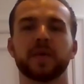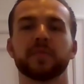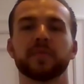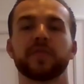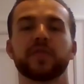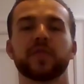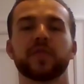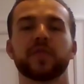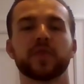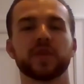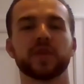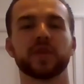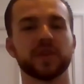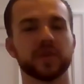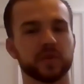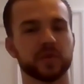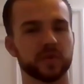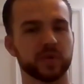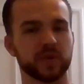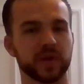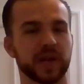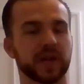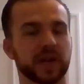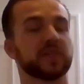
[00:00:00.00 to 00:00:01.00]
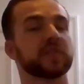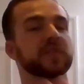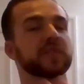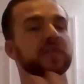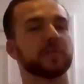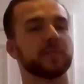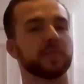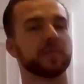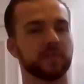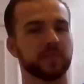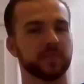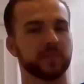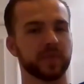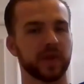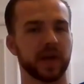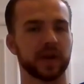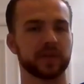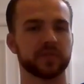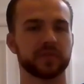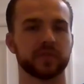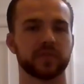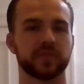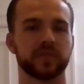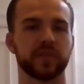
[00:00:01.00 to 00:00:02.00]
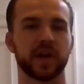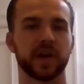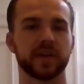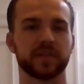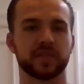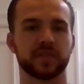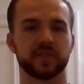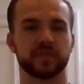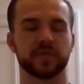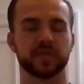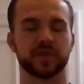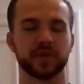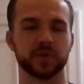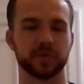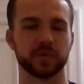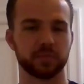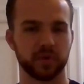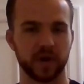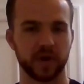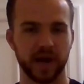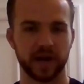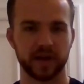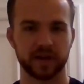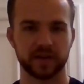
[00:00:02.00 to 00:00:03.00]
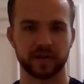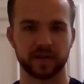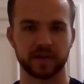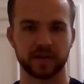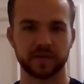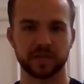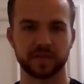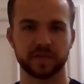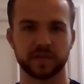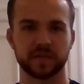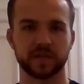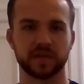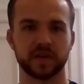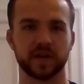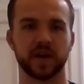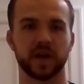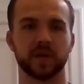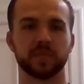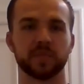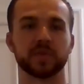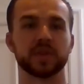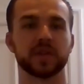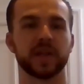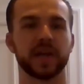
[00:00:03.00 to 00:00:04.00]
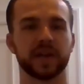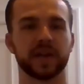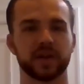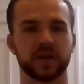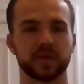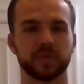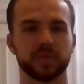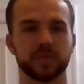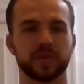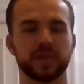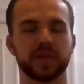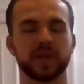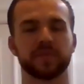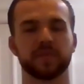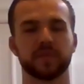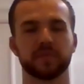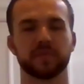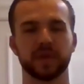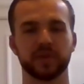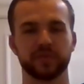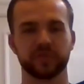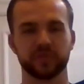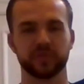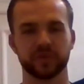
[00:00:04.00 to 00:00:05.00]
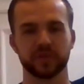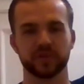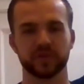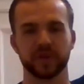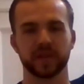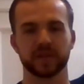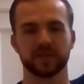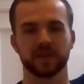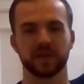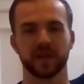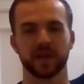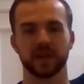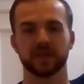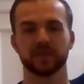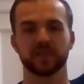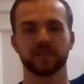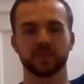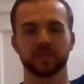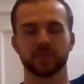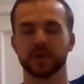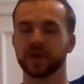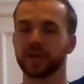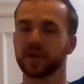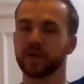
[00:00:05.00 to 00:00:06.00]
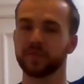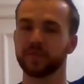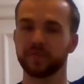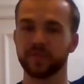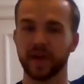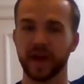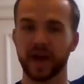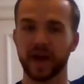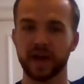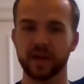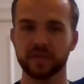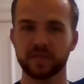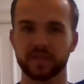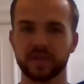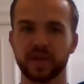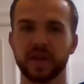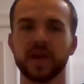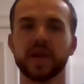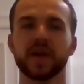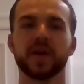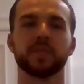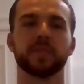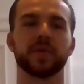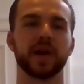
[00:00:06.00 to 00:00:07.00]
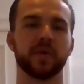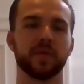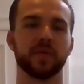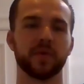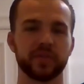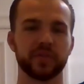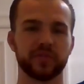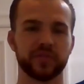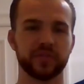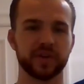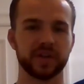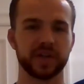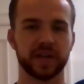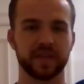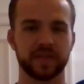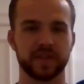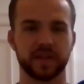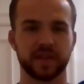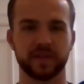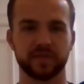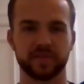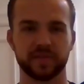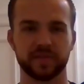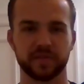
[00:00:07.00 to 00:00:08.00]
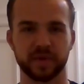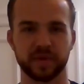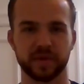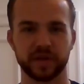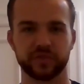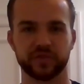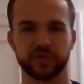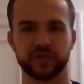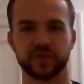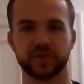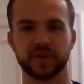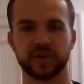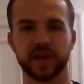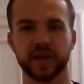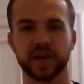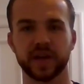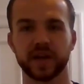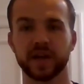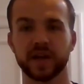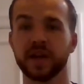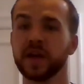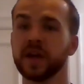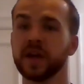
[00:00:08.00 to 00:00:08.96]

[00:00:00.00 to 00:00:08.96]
for you and some exercises for you to practice later with the information you get today. So we're going to go fast, but I want you to get that information, okay?